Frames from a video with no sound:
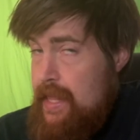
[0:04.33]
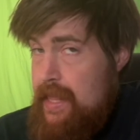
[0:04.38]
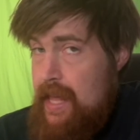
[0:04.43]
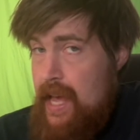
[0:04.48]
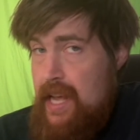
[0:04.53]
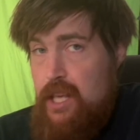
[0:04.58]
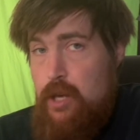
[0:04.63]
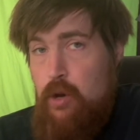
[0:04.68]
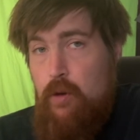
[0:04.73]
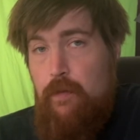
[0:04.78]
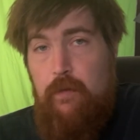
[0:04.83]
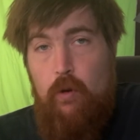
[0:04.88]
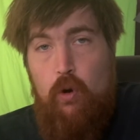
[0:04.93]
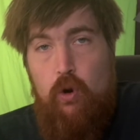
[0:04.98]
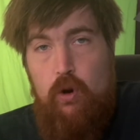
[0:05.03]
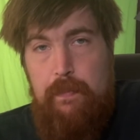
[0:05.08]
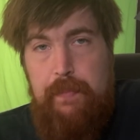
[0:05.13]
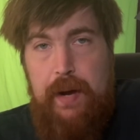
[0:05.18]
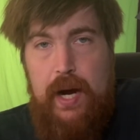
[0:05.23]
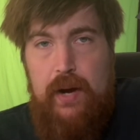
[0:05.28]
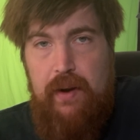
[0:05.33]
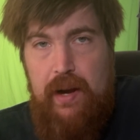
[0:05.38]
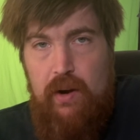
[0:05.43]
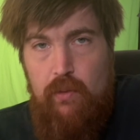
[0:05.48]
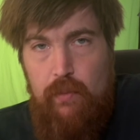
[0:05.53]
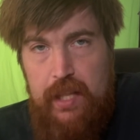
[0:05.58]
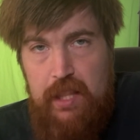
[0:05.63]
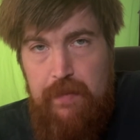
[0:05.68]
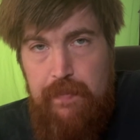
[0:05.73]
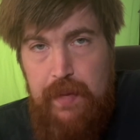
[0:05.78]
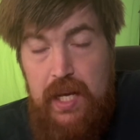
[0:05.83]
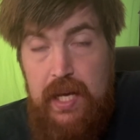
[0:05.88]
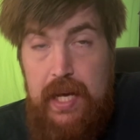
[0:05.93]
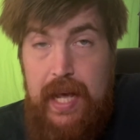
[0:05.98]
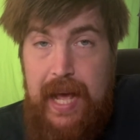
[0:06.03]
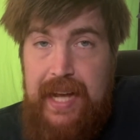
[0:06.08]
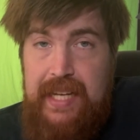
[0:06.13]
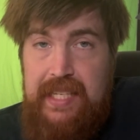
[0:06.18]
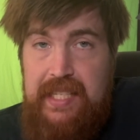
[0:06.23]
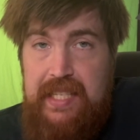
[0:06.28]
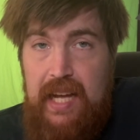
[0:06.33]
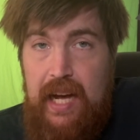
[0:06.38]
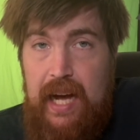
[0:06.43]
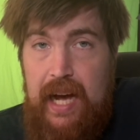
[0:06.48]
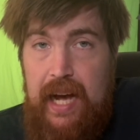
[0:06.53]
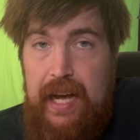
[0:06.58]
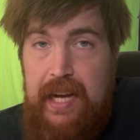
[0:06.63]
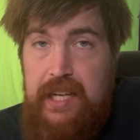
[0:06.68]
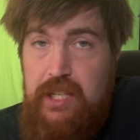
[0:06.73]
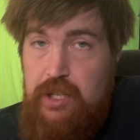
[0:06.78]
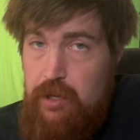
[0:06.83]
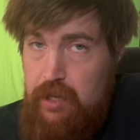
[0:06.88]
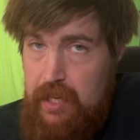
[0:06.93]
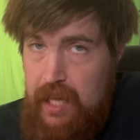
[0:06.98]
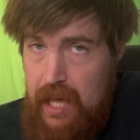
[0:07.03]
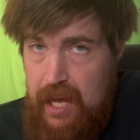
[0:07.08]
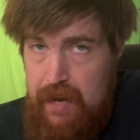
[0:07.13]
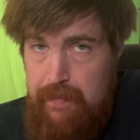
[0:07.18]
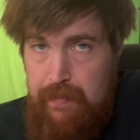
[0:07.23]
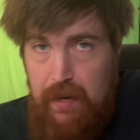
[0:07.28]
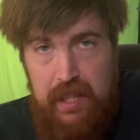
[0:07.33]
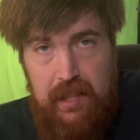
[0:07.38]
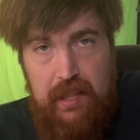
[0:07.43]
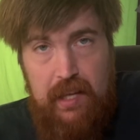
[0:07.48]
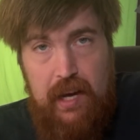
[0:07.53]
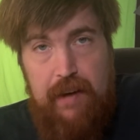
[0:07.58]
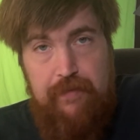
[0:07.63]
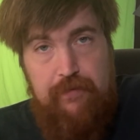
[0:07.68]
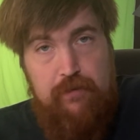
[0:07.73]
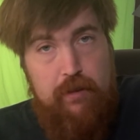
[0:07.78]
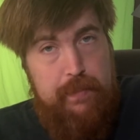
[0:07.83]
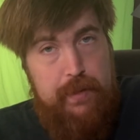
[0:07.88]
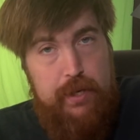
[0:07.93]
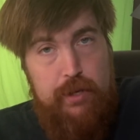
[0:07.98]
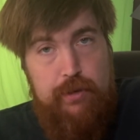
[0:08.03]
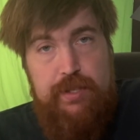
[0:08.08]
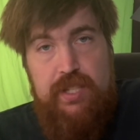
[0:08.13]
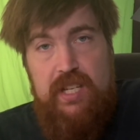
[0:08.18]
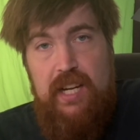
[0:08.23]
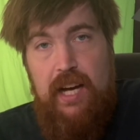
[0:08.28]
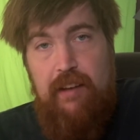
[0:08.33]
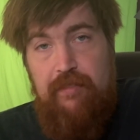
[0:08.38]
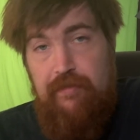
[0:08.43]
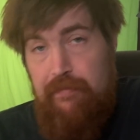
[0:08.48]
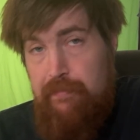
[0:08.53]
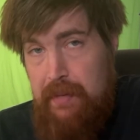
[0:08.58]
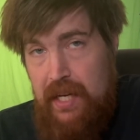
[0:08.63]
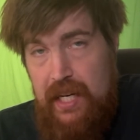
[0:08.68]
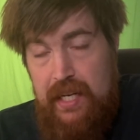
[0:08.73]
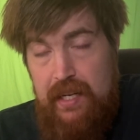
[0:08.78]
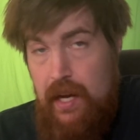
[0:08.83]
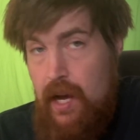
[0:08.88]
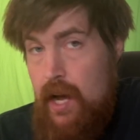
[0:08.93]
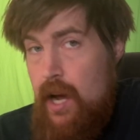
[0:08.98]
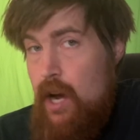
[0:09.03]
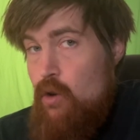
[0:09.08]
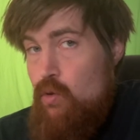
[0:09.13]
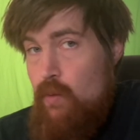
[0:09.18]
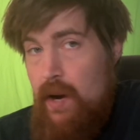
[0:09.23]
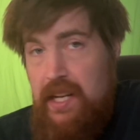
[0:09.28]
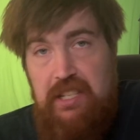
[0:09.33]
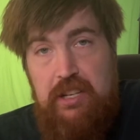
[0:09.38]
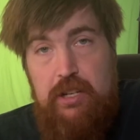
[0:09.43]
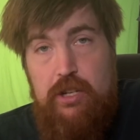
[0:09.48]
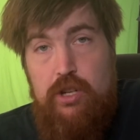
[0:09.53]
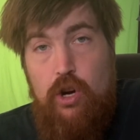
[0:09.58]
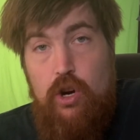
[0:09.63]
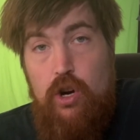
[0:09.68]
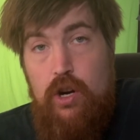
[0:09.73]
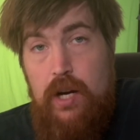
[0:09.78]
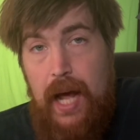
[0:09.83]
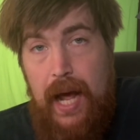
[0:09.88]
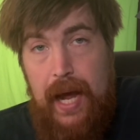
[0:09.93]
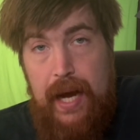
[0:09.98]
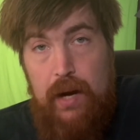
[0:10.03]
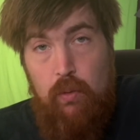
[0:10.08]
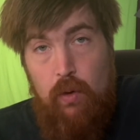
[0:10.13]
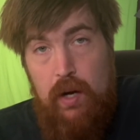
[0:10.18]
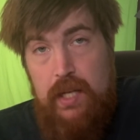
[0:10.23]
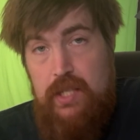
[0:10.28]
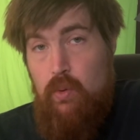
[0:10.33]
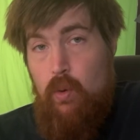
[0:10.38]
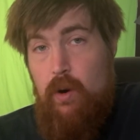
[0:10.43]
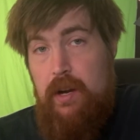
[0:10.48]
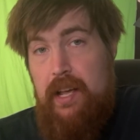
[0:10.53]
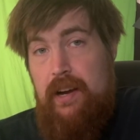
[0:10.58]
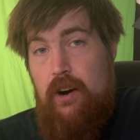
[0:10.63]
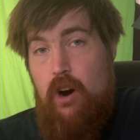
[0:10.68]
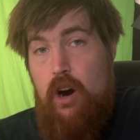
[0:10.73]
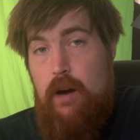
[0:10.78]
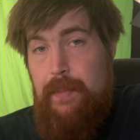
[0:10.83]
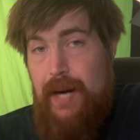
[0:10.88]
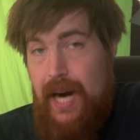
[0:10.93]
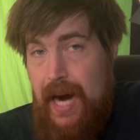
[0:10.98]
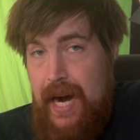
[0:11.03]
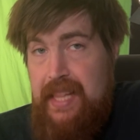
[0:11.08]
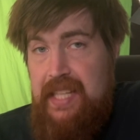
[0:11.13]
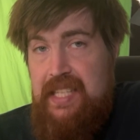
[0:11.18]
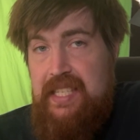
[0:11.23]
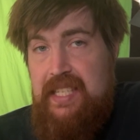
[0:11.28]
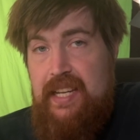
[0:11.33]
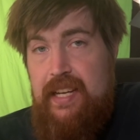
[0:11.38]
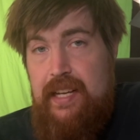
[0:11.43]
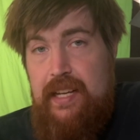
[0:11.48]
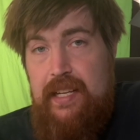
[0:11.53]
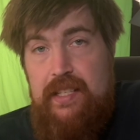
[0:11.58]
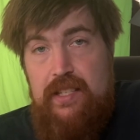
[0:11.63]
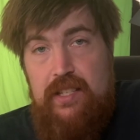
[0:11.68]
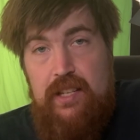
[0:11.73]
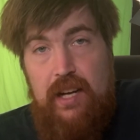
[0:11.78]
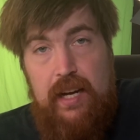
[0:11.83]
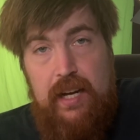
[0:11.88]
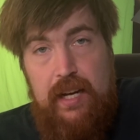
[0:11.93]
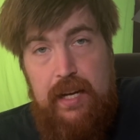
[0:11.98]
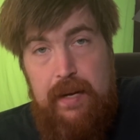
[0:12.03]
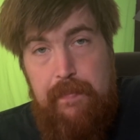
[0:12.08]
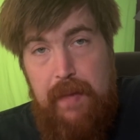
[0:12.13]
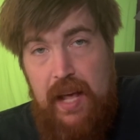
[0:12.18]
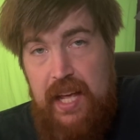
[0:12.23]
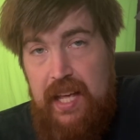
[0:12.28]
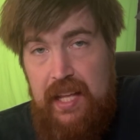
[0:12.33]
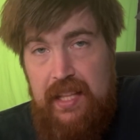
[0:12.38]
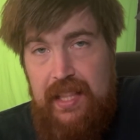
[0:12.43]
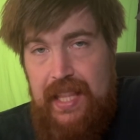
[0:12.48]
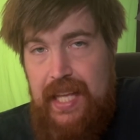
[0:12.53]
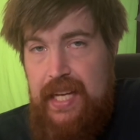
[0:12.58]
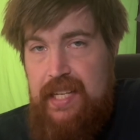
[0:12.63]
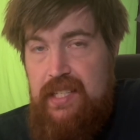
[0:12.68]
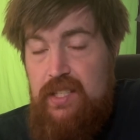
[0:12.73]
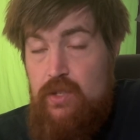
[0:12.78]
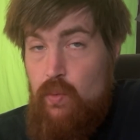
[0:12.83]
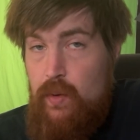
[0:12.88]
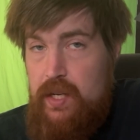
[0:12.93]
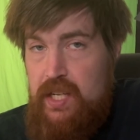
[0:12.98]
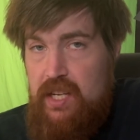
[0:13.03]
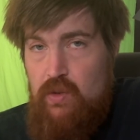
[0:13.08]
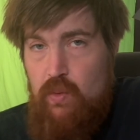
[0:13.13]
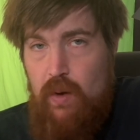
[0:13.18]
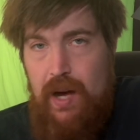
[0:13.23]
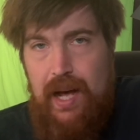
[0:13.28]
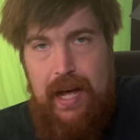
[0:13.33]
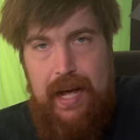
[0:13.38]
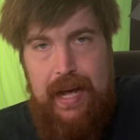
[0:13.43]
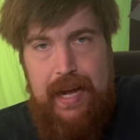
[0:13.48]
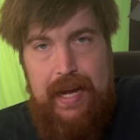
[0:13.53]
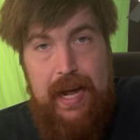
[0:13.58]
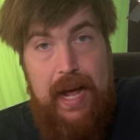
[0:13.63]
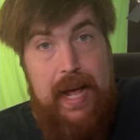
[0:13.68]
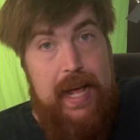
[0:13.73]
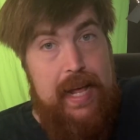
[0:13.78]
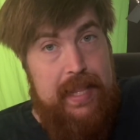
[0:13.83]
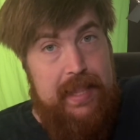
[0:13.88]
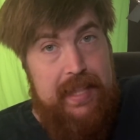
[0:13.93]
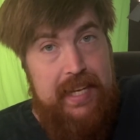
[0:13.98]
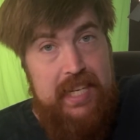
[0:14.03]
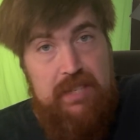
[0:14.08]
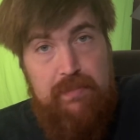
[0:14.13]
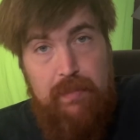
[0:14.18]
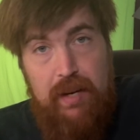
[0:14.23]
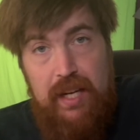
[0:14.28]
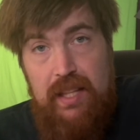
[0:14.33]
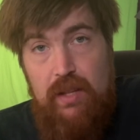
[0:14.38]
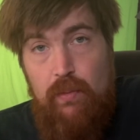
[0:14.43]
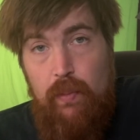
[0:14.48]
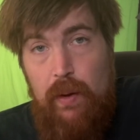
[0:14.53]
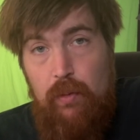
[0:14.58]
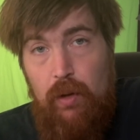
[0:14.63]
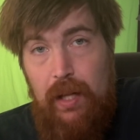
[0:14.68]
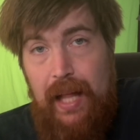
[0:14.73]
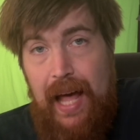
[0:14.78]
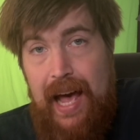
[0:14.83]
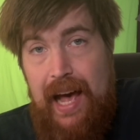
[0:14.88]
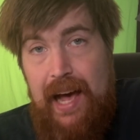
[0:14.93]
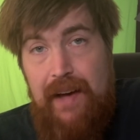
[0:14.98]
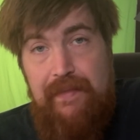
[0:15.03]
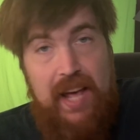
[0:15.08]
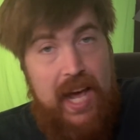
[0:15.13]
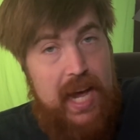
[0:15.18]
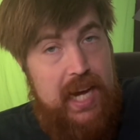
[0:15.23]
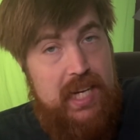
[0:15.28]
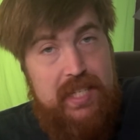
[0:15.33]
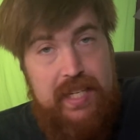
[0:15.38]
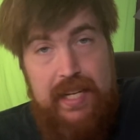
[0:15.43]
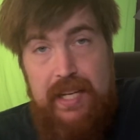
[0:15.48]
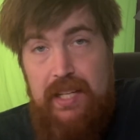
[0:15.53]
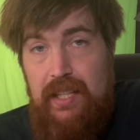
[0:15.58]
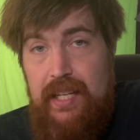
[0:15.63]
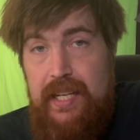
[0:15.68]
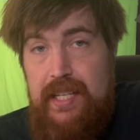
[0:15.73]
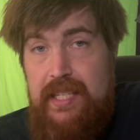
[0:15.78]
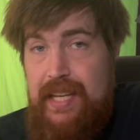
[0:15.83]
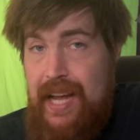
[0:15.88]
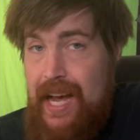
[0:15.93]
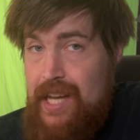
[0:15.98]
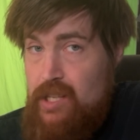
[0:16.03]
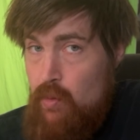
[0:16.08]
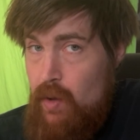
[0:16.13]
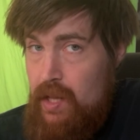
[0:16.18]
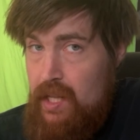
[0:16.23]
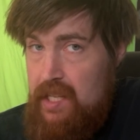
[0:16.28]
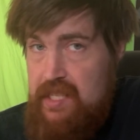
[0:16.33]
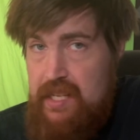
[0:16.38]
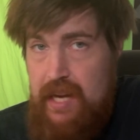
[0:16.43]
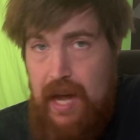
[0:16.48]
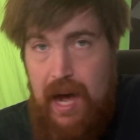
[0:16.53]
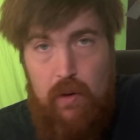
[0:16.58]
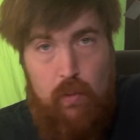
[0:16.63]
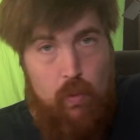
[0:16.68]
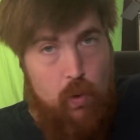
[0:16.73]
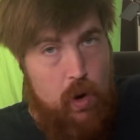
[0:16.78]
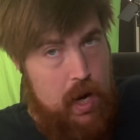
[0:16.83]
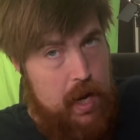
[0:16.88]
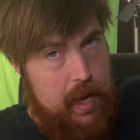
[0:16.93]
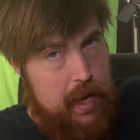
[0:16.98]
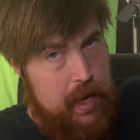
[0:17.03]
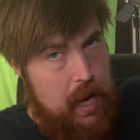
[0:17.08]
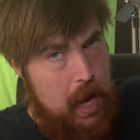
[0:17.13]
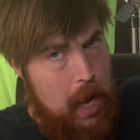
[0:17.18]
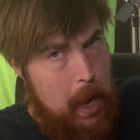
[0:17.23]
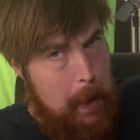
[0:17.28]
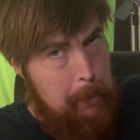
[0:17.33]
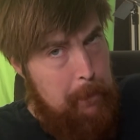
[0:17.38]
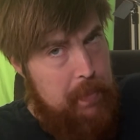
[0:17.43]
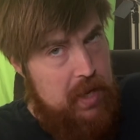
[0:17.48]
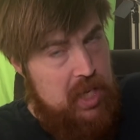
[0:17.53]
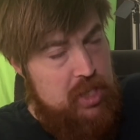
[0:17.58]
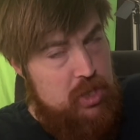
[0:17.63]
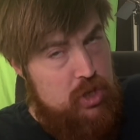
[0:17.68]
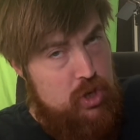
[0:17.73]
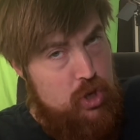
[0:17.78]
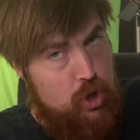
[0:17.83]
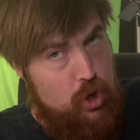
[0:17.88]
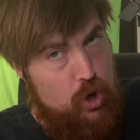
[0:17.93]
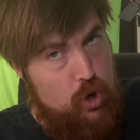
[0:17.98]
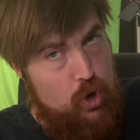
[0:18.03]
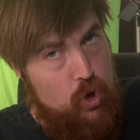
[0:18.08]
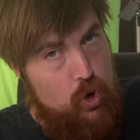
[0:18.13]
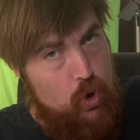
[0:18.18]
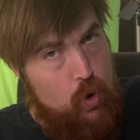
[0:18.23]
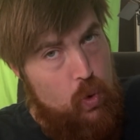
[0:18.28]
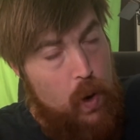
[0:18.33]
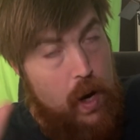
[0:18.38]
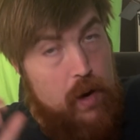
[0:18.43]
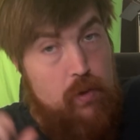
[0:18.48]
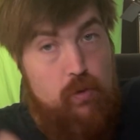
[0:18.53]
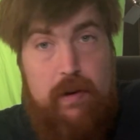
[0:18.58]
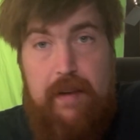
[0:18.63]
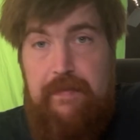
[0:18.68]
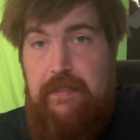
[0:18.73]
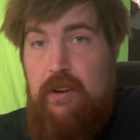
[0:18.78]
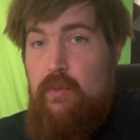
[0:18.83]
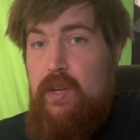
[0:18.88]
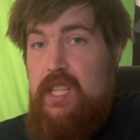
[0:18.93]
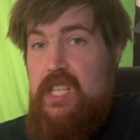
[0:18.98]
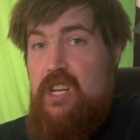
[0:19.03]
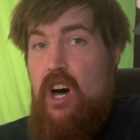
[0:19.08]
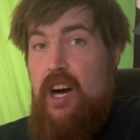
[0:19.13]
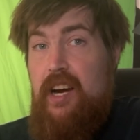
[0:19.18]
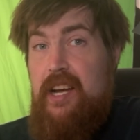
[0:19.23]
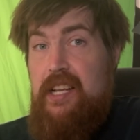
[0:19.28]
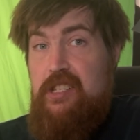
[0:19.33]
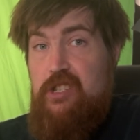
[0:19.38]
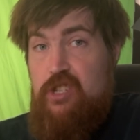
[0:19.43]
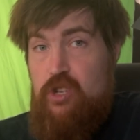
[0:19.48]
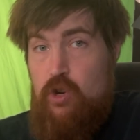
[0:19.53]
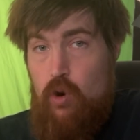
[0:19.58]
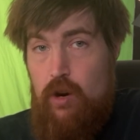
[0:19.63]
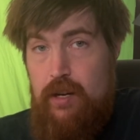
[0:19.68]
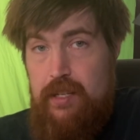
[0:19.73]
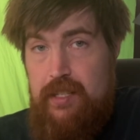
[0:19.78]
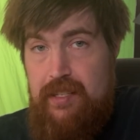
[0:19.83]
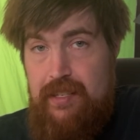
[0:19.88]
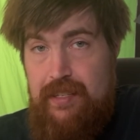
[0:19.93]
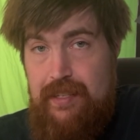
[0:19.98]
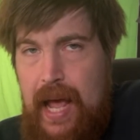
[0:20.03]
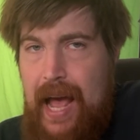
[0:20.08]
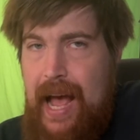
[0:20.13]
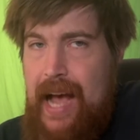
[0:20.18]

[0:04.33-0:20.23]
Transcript: Thank you for bearing with me as I took a month off from new stuff, but rest assured I was working hard behind the scenes on making things, which is why this month we will have a D list as well as not one, but two Riffin' with Doggans shorts.